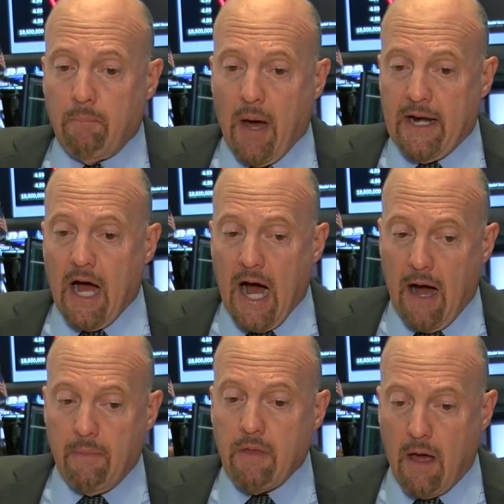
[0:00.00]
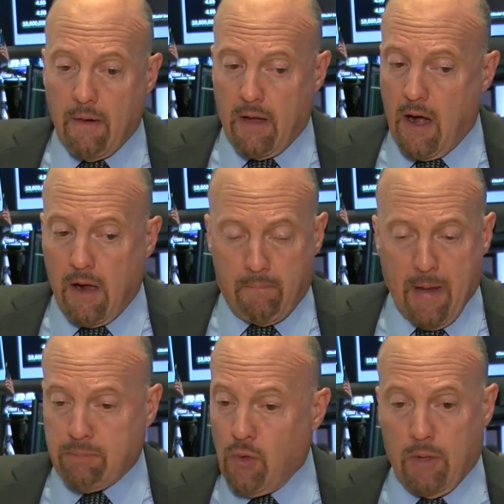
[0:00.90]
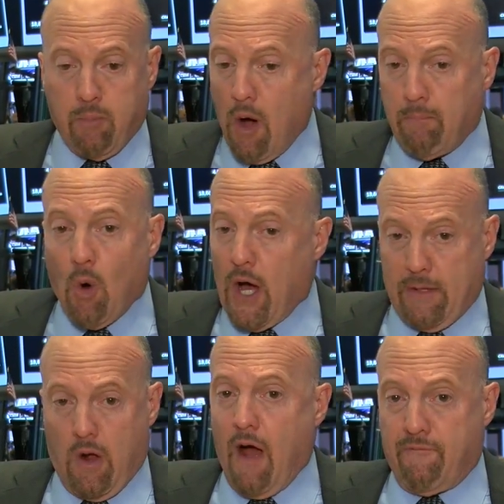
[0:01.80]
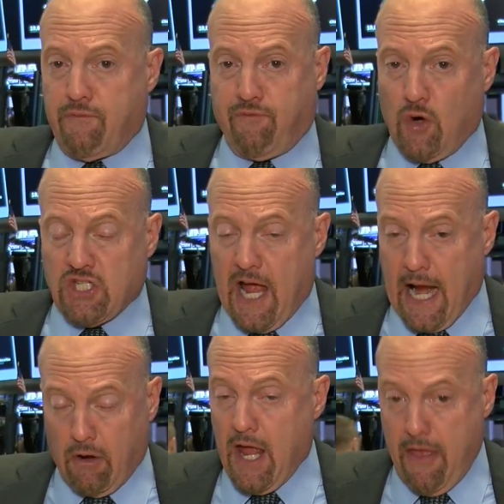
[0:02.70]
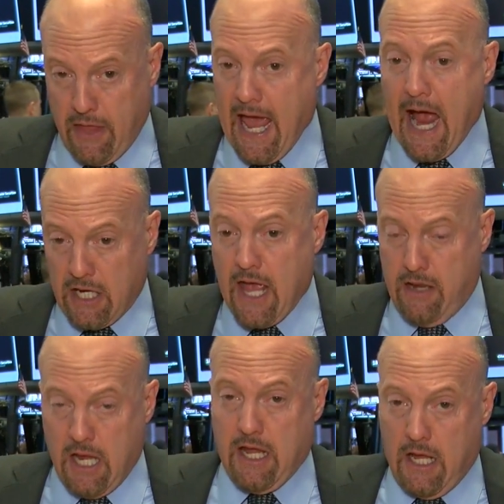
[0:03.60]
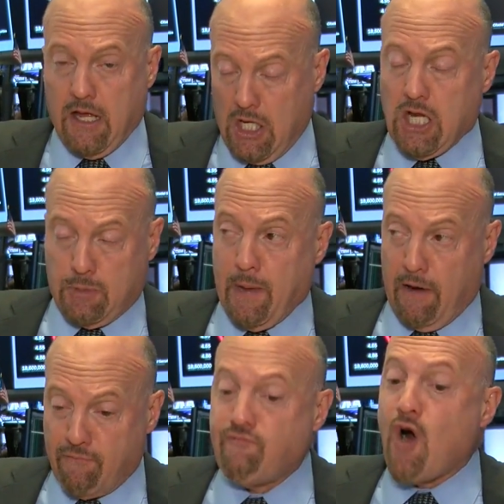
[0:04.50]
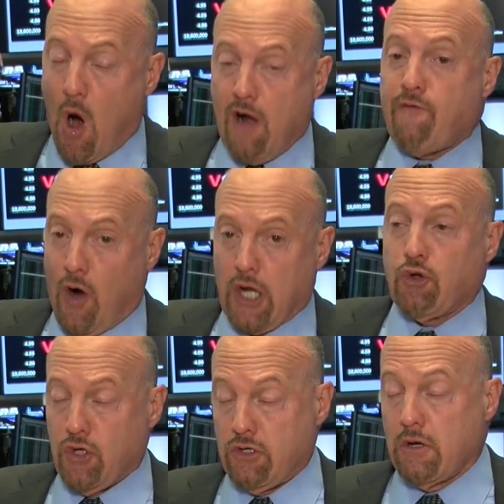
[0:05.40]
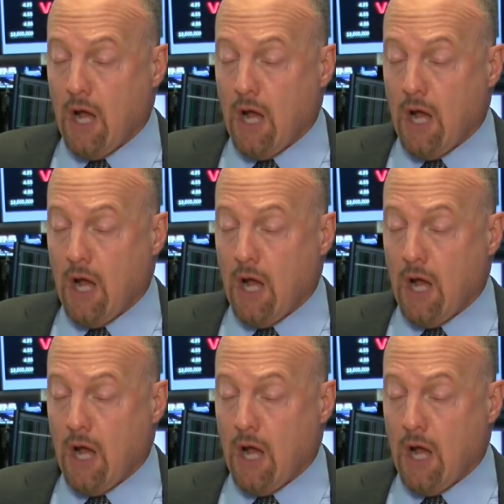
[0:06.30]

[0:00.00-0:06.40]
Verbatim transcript: But Beth Mooney bought First Niagara, and it's been a very, very good